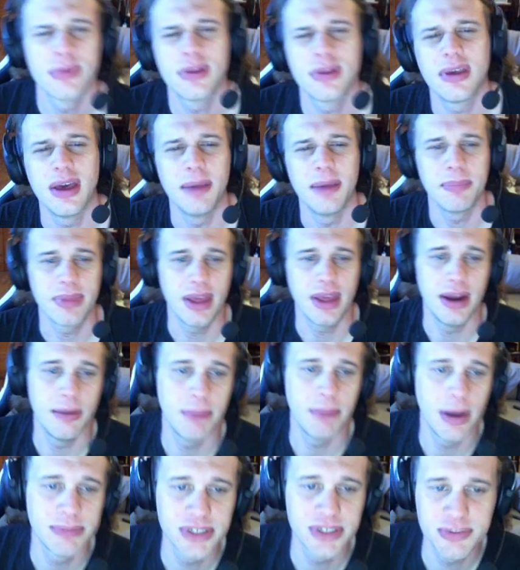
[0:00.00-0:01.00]
Okay, and
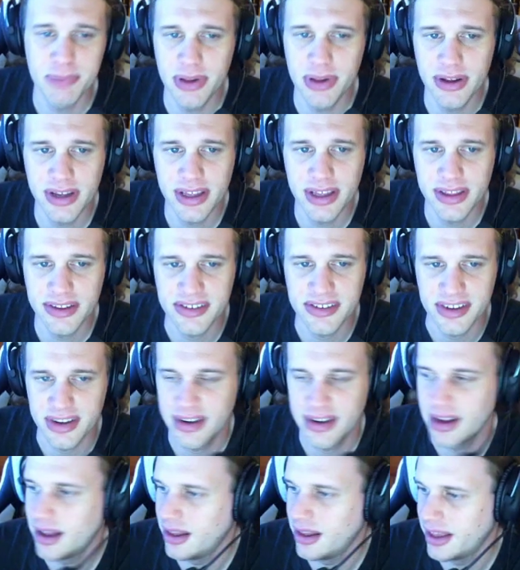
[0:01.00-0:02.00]
I'm just plugging this
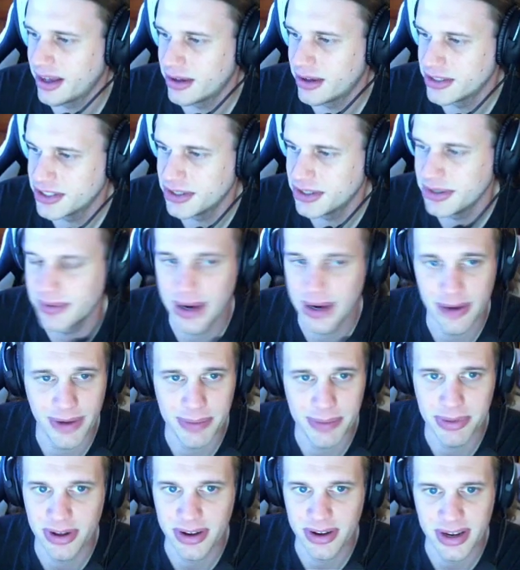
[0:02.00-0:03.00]
in. I'll show you how I
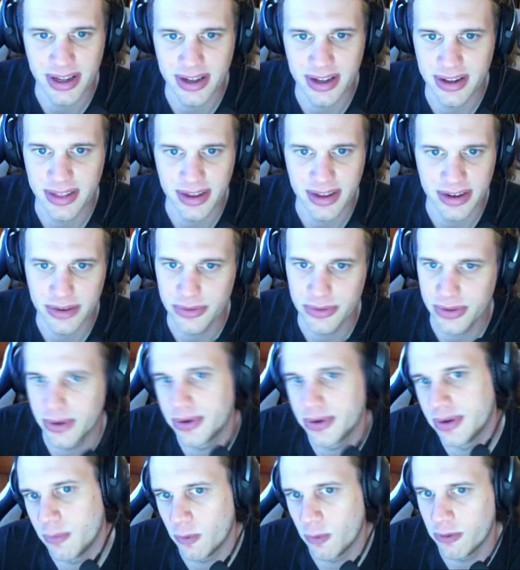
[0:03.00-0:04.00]
plug it in, and then you throw
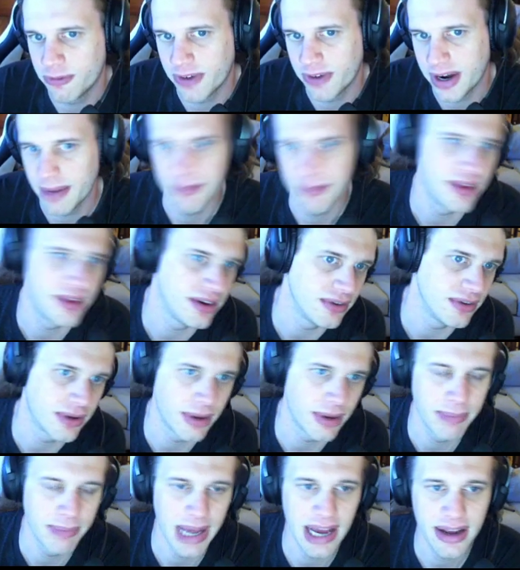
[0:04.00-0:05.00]
it in Wolfram, and then you
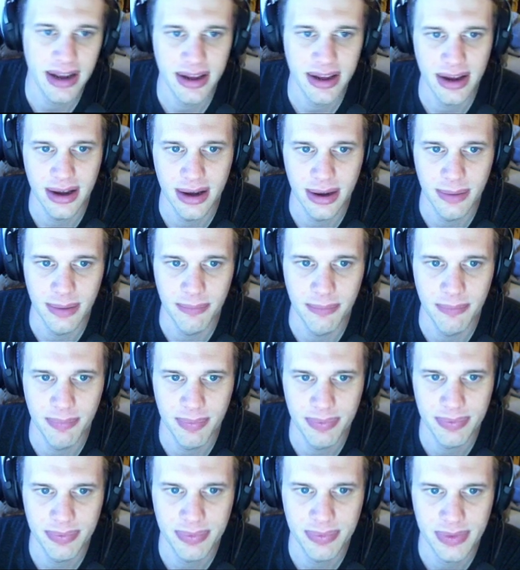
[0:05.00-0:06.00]
come back.
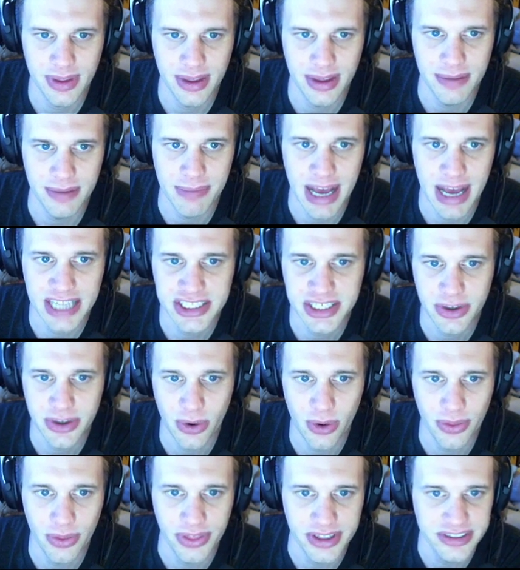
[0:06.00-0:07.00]
Imagine
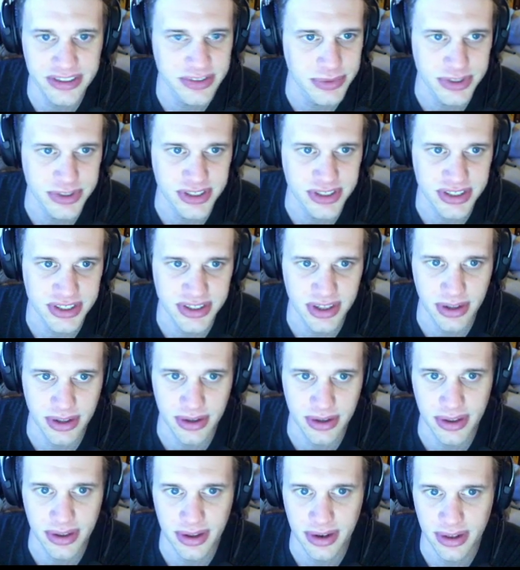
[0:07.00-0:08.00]
all this was just the
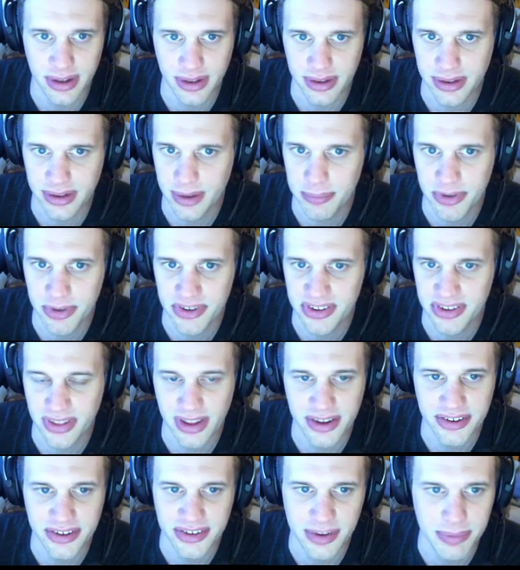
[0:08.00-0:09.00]
numbers and
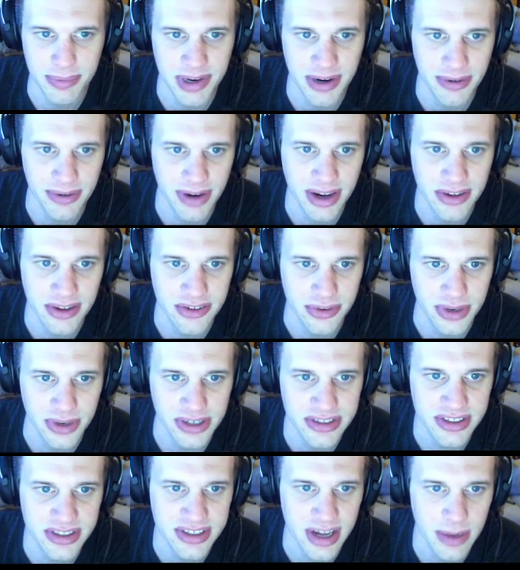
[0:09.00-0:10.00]
letters up here, right? So
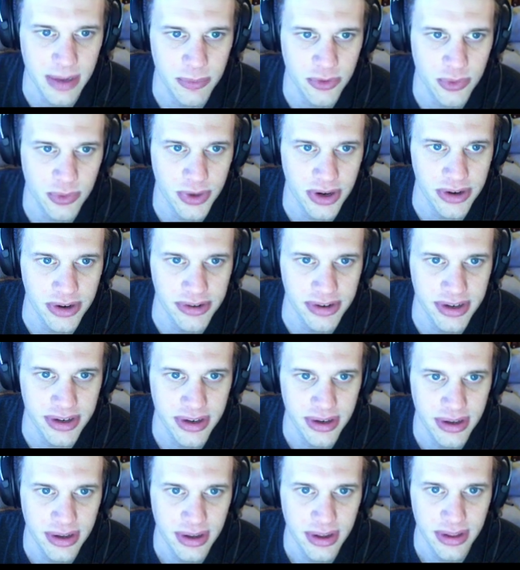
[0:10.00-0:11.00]
here's the times 100.
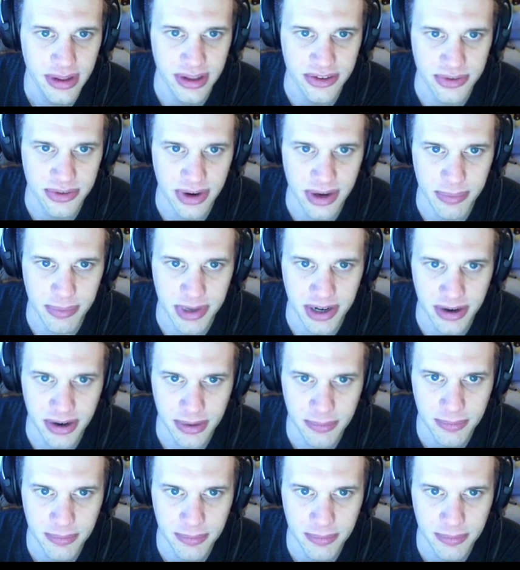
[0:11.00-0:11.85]
That's right up here.